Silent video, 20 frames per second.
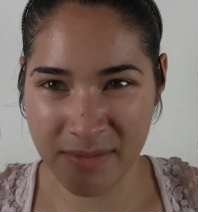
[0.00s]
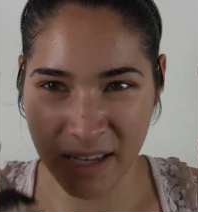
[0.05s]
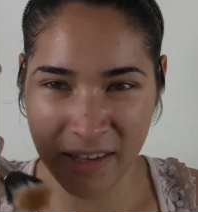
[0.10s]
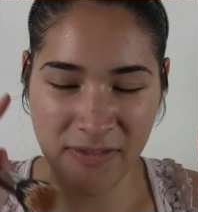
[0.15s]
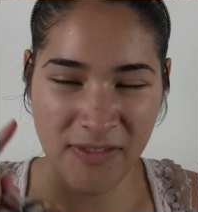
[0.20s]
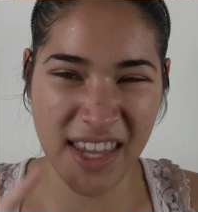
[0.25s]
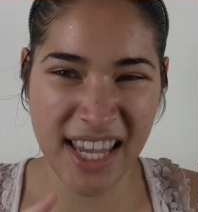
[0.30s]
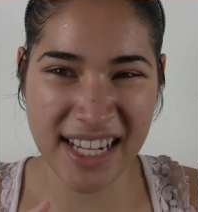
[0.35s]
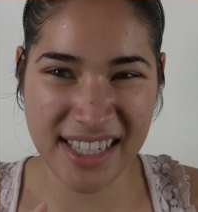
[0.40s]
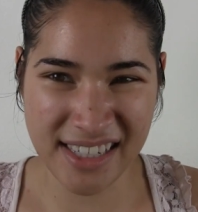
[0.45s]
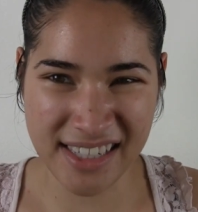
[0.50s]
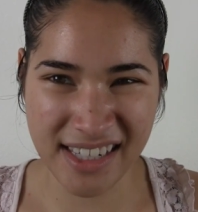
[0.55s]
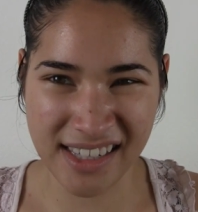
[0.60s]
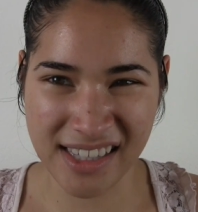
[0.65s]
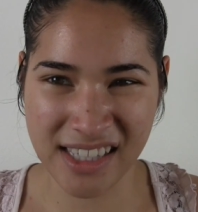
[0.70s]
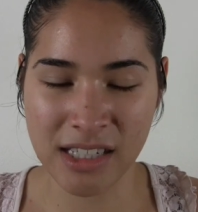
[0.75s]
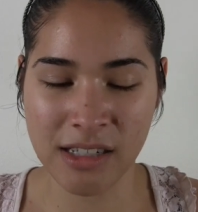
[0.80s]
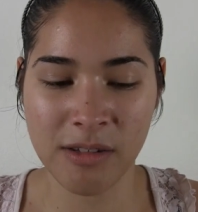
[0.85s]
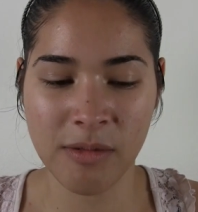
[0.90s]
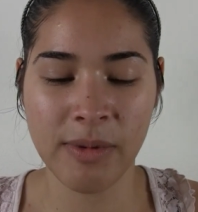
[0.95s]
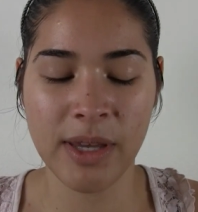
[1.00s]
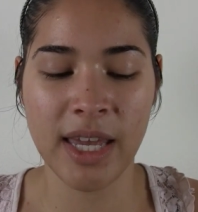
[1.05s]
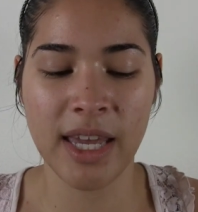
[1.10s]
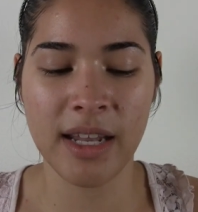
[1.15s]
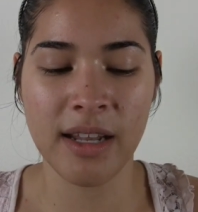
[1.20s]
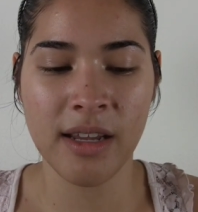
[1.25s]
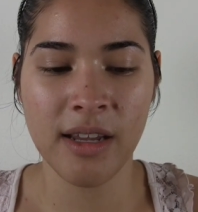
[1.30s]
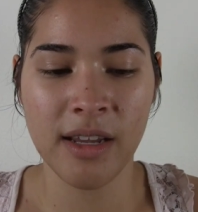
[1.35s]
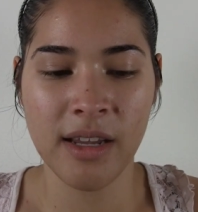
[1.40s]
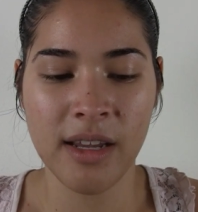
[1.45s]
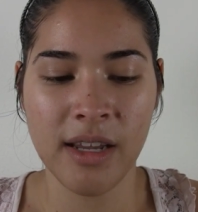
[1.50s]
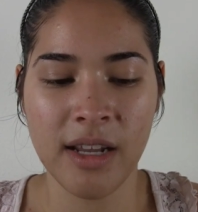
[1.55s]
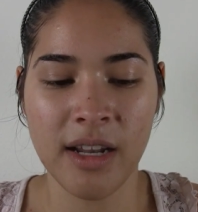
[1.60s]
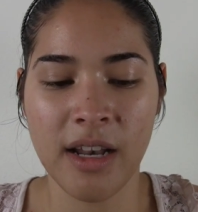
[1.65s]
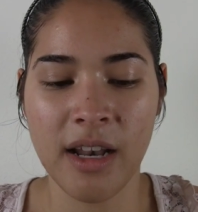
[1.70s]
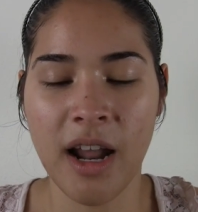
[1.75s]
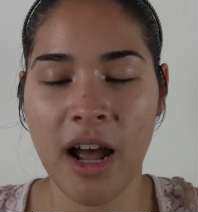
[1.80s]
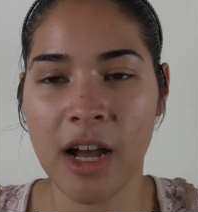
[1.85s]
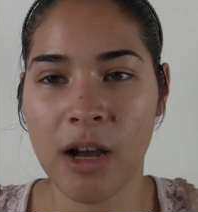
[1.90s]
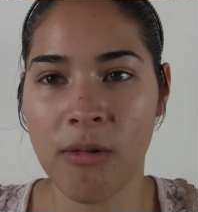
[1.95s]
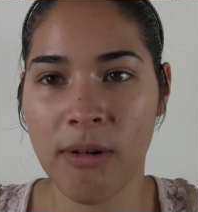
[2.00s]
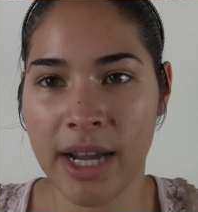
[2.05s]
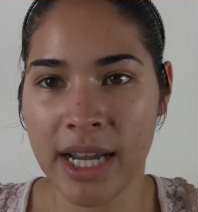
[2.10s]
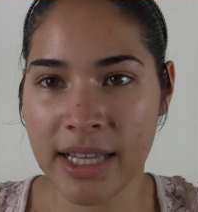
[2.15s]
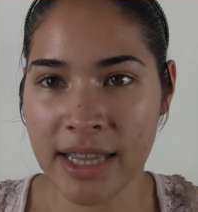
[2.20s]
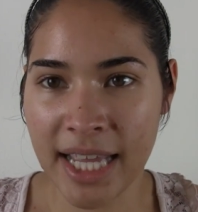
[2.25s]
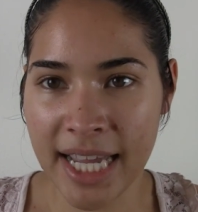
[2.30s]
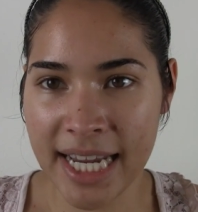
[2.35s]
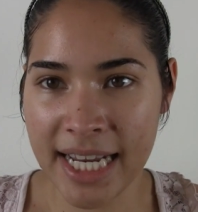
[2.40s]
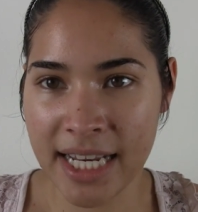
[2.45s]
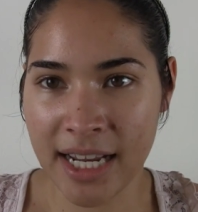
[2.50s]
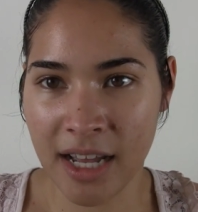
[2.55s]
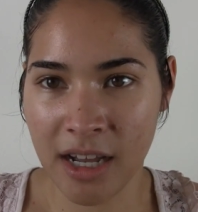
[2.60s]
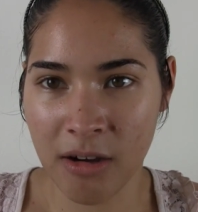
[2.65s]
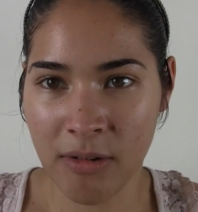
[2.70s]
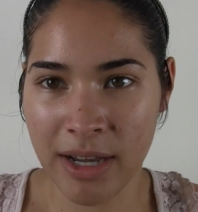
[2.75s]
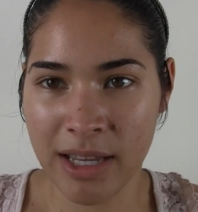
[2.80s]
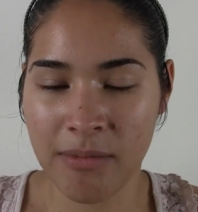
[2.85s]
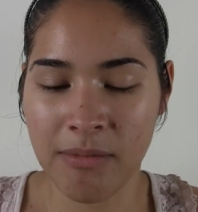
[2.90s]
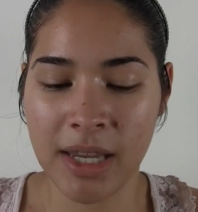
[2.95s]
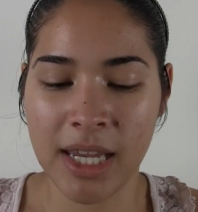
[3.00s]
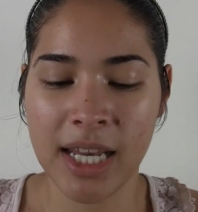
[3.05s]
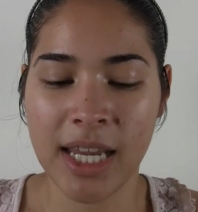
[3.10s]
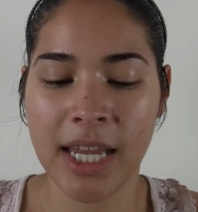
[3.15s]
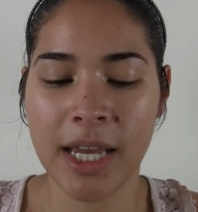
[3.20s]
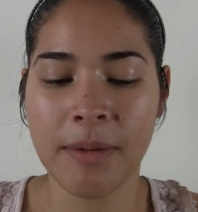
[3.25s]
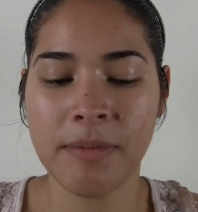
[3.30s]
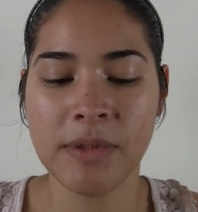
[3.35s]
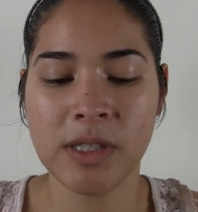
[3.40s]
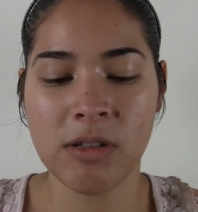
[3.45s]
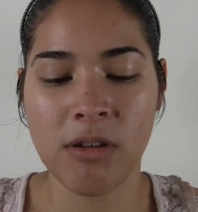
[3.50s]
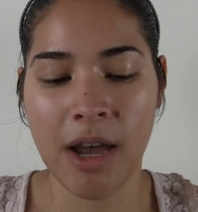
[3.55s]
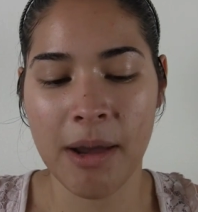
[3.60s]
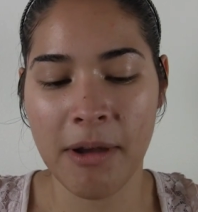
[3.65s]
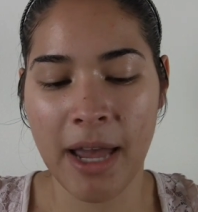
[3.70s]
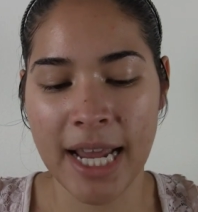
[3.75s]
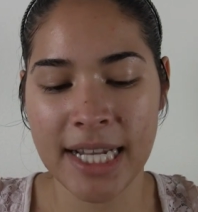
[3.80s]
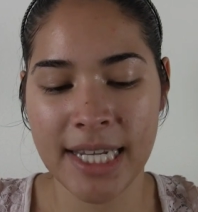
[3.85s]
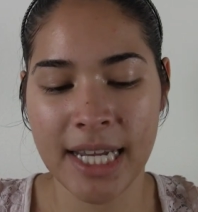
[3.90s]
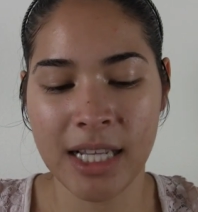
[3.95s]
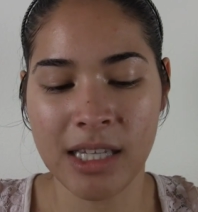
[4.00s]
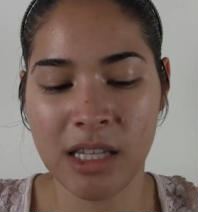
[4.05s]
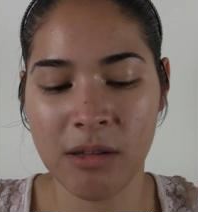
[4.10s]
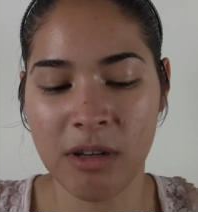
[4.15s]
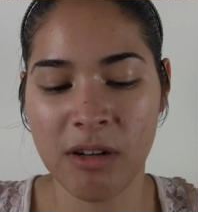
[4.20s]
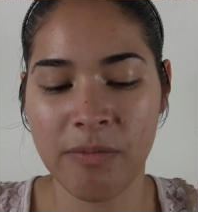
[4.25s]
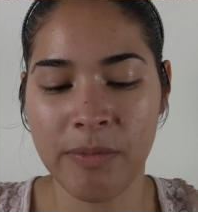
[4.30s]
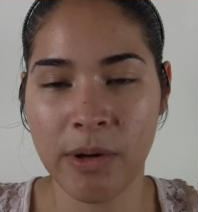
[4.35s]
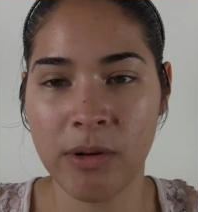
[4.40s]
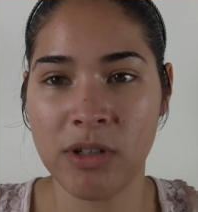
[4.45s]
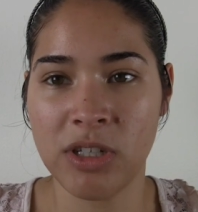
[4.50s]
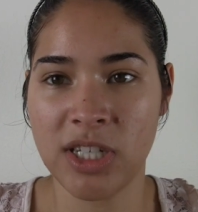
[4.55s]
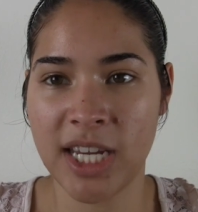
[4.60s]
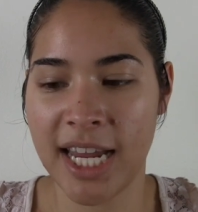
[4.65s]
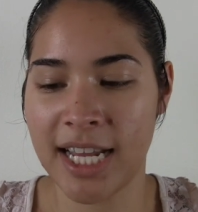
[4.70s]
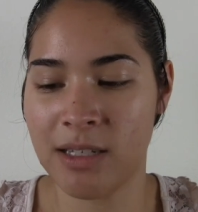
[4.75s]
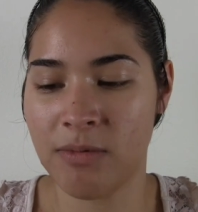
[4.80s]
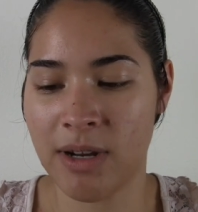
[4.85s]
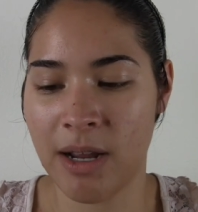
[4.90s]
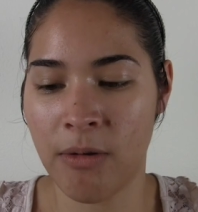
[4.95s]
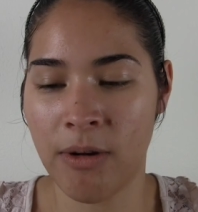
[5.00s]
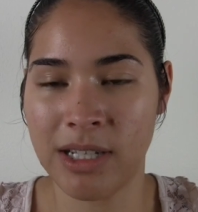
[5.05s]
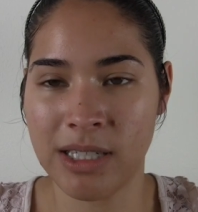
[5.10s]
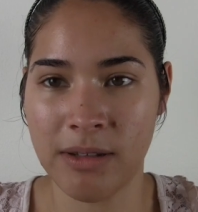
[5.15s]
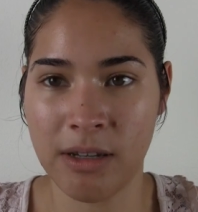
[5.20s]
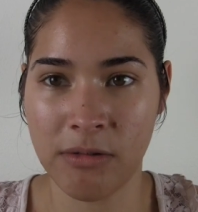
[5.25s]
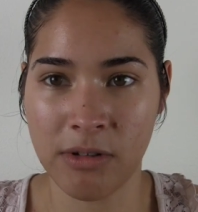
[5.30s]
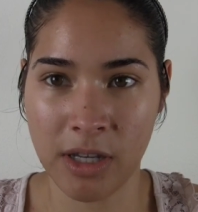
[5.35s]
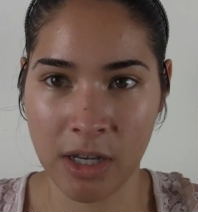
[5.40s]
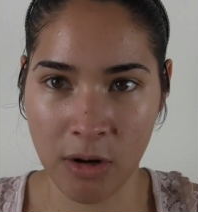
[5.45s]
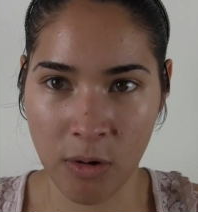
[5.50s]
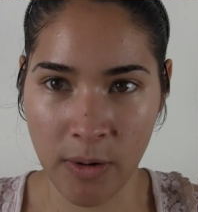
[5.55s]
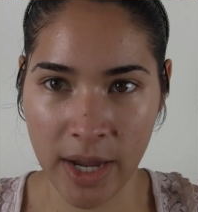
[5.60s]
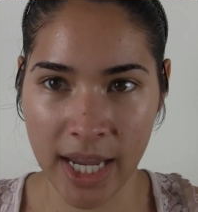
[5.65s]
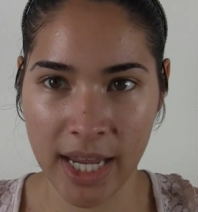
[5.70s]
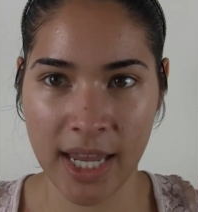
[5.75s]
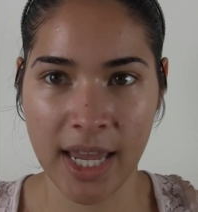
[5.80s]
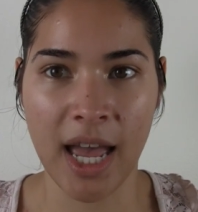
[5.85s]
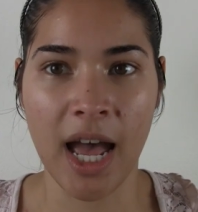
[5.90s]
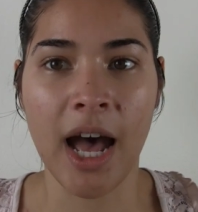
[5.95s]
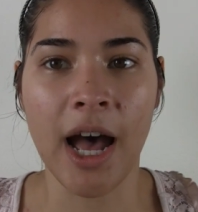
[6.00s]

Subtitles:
my face is a little bit not quite light, not quite medium, so I take a little bit of both shades when I want something really quick.